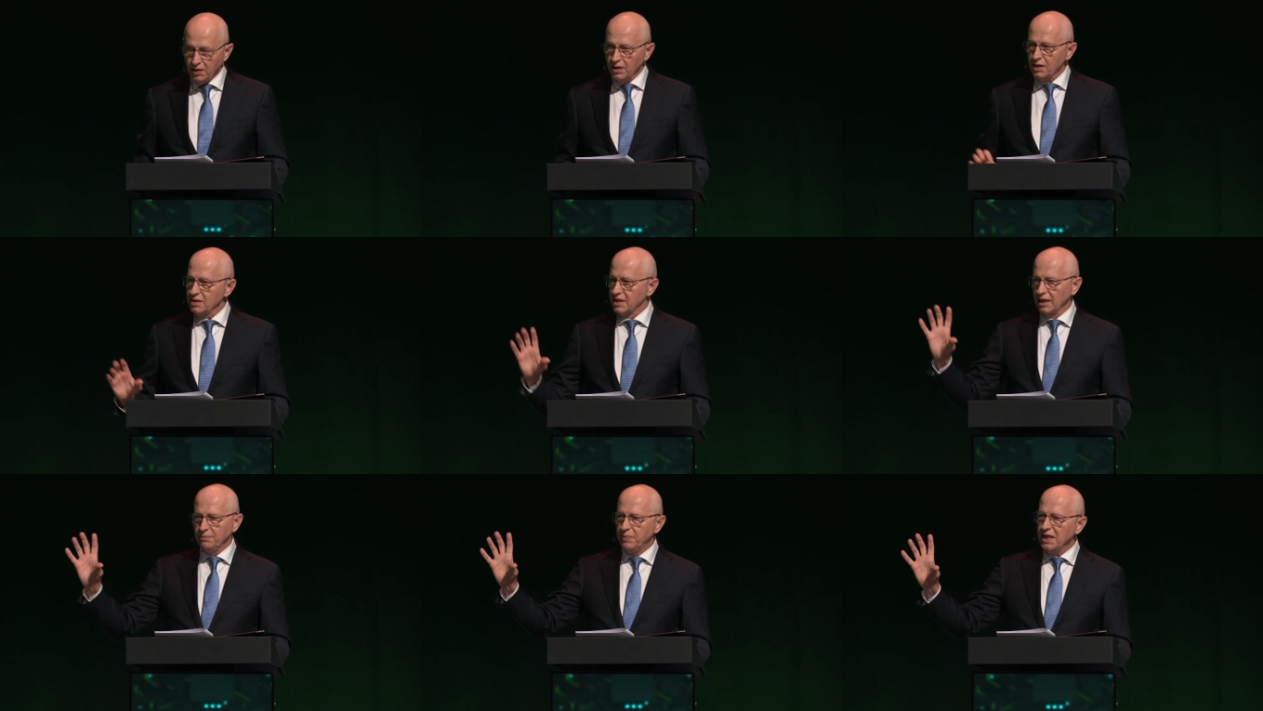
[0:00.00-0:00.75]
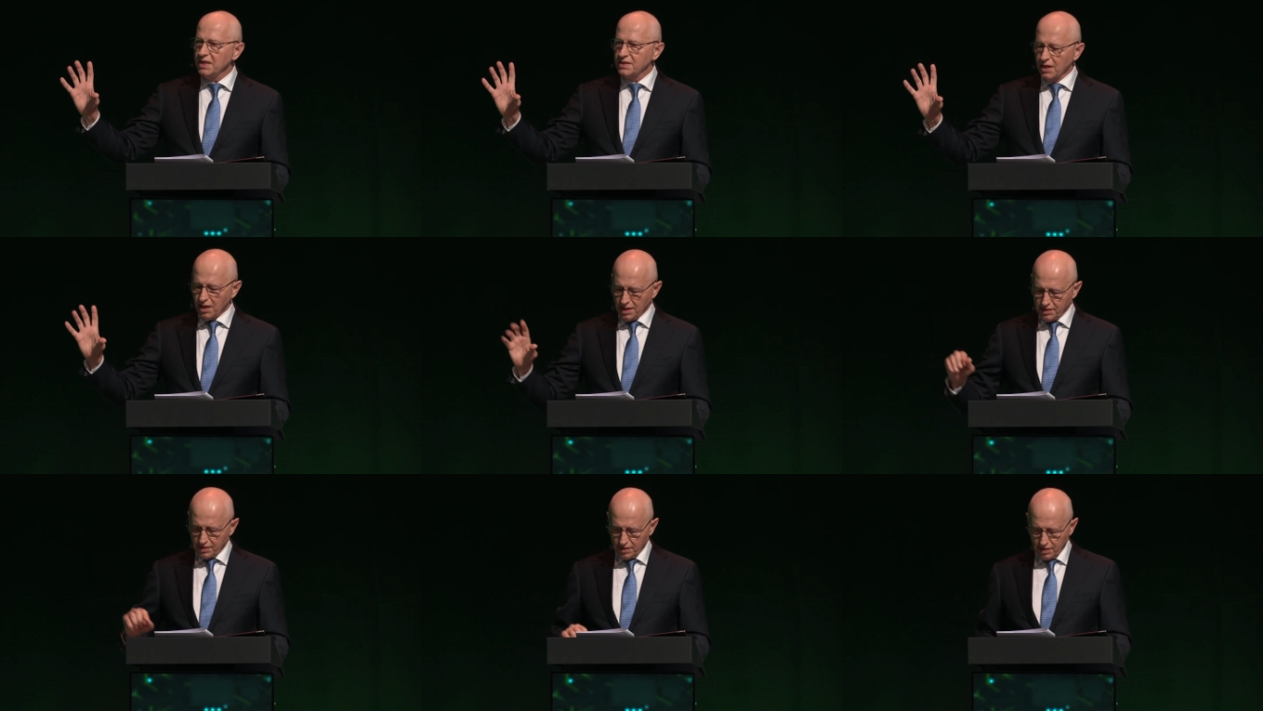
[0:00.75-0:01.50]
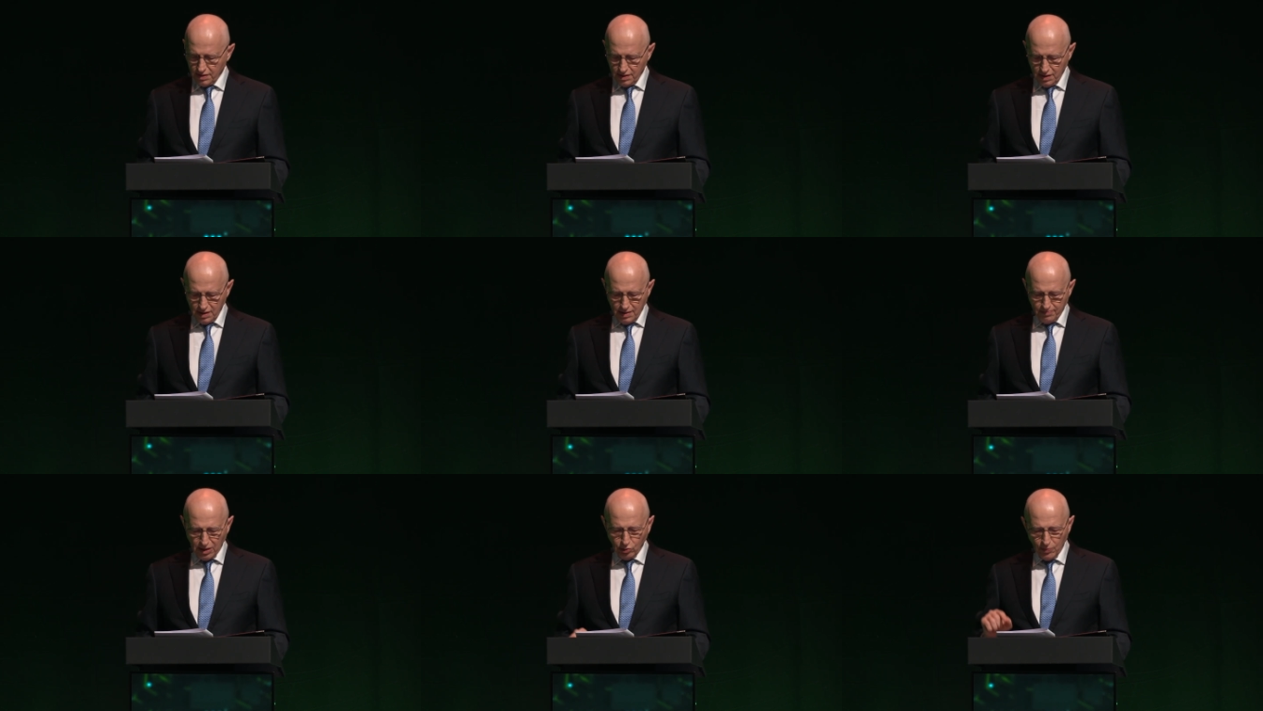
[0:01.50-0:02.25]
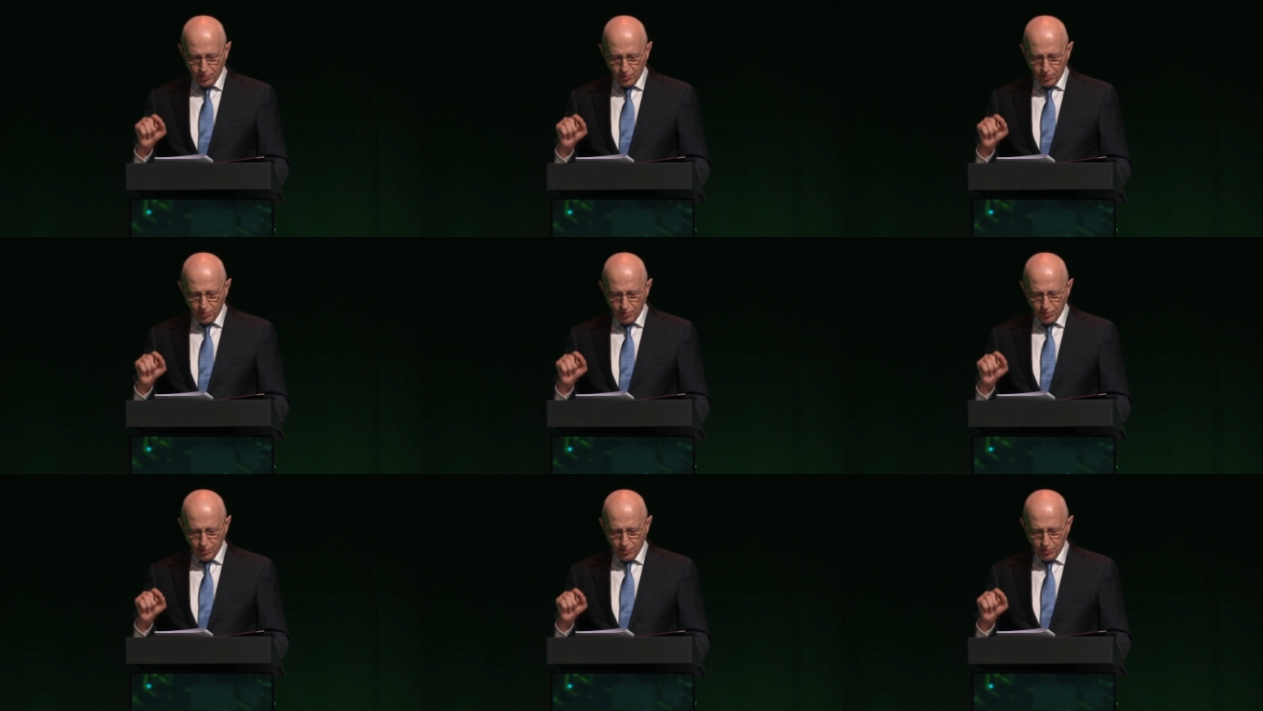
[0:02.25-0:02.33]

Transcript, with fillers: It's not big in size, but will